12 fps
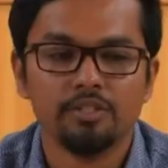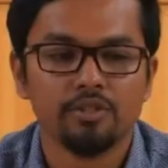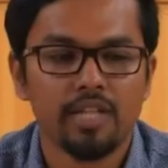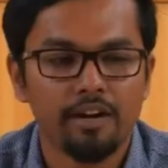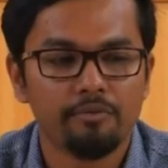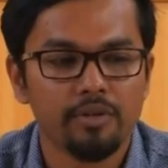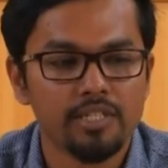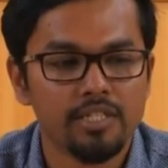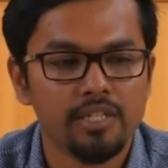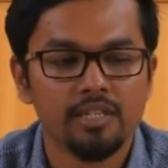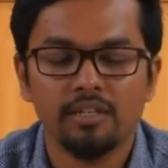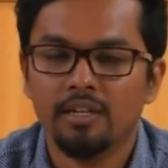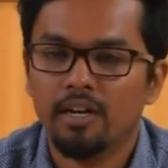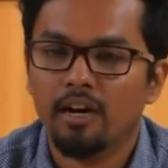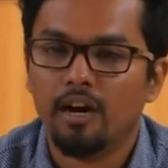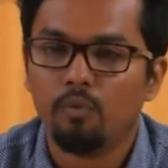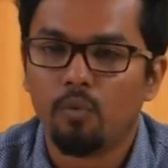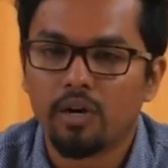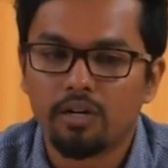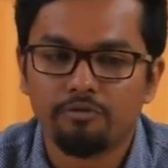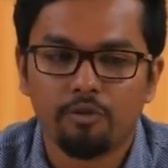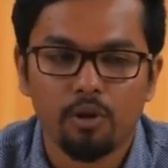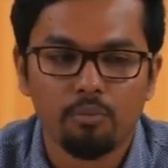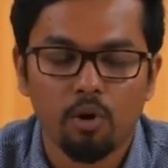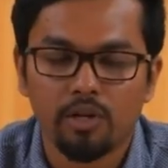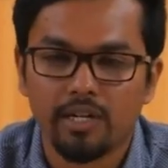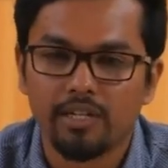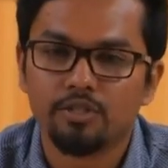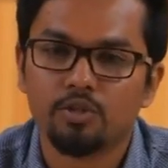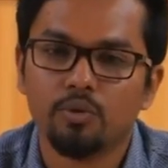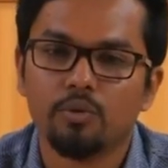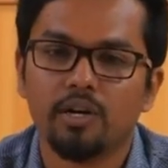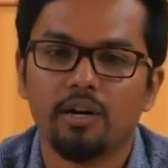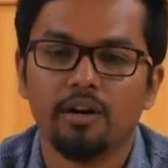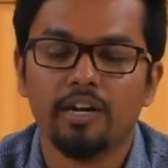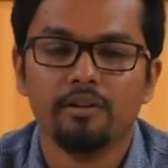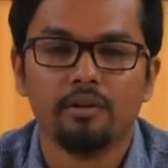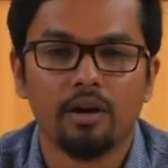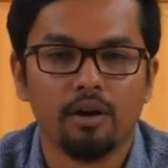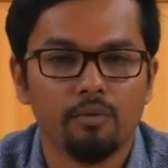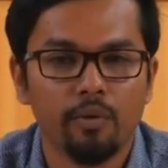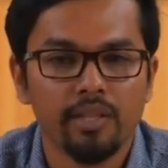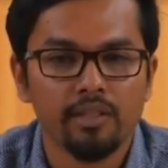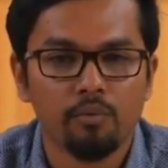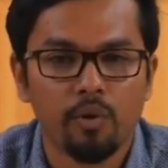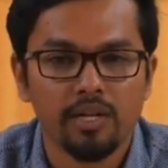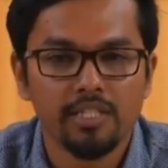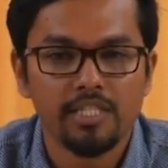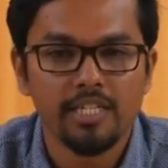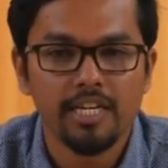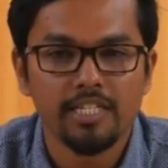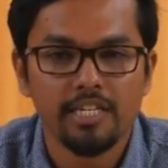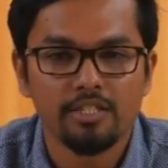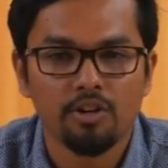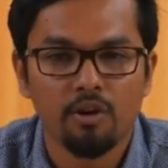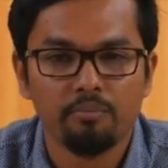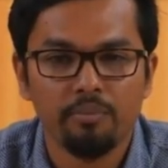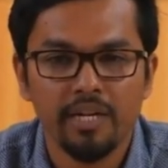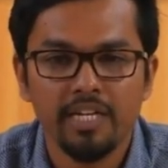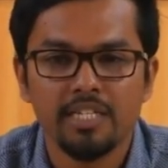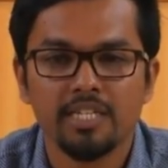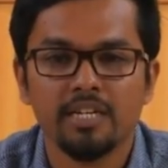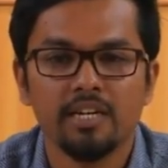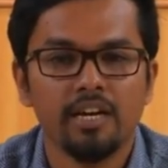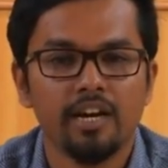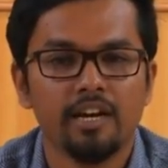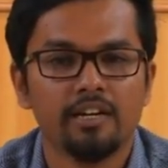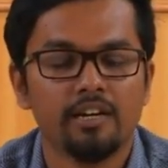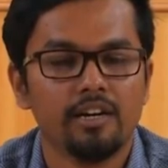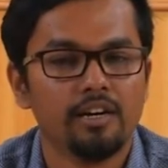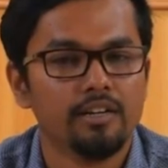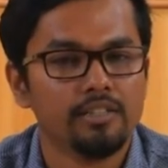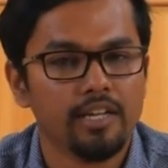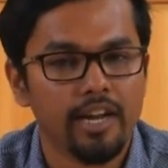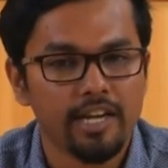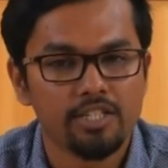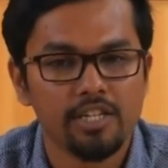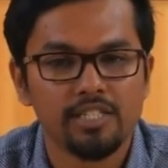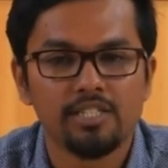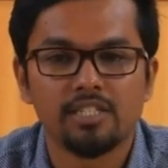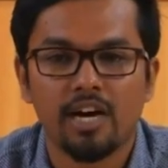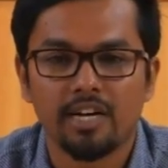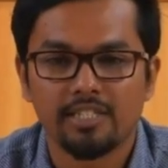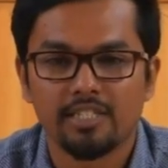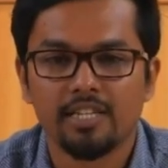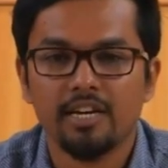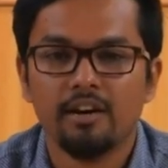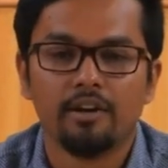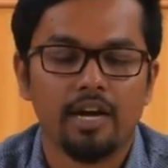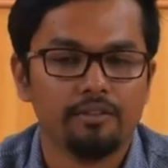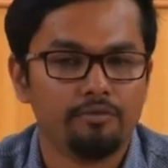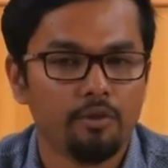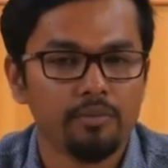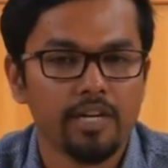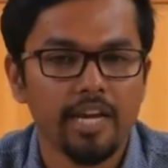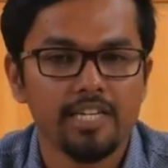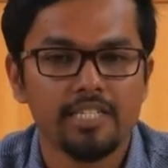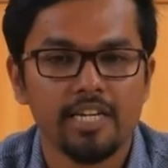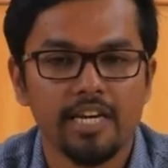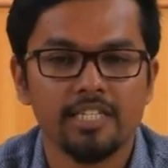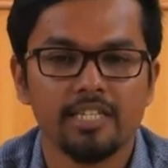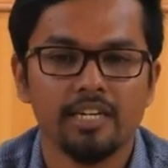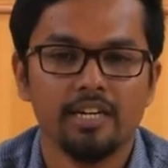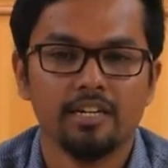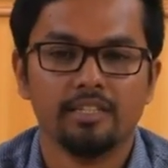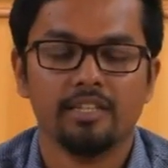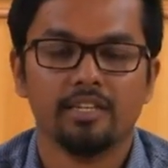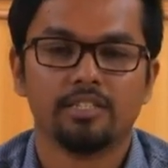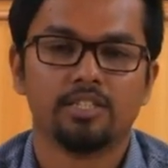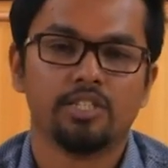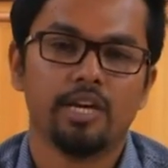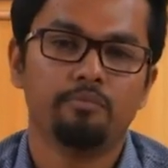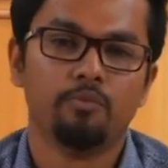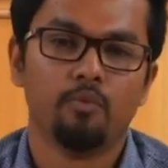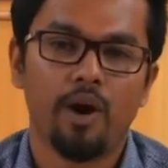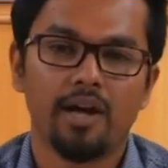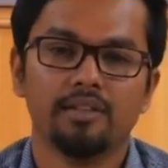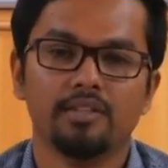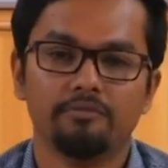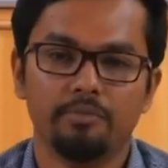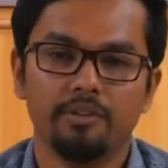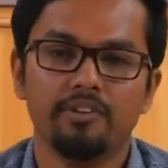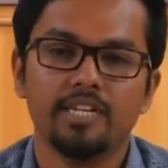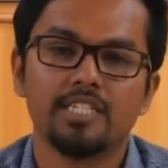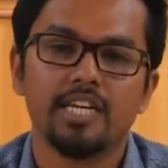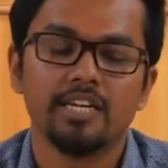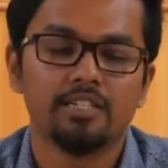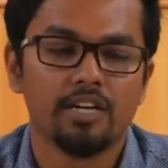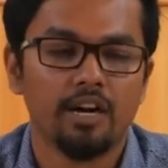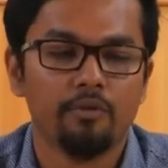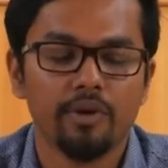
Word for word: So that was the waterfall model. So uh, in uh, when the one stage is complete, the next stage starts, and from the next stage the step 1 the previous stage uh,